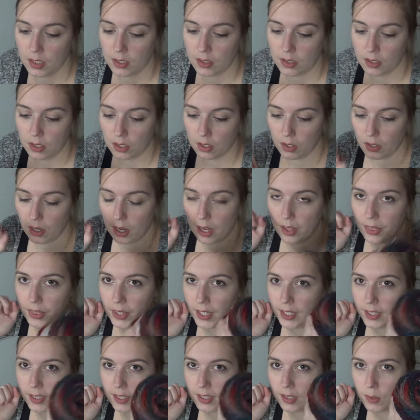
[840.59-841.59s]
So I
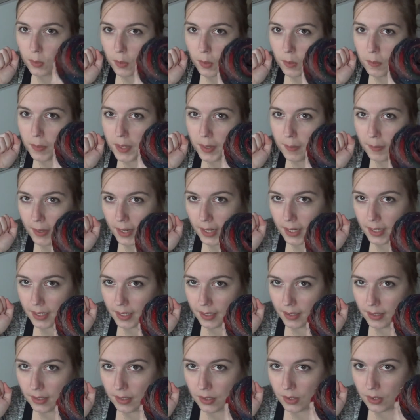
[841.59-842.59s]
think this will be
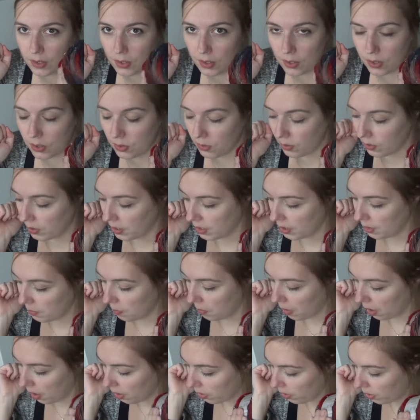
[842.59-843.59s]
my socks for this
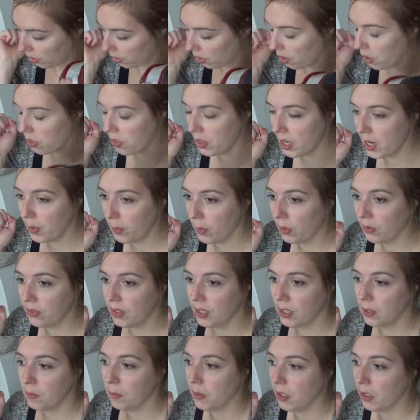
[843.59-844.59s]
month. The theme of this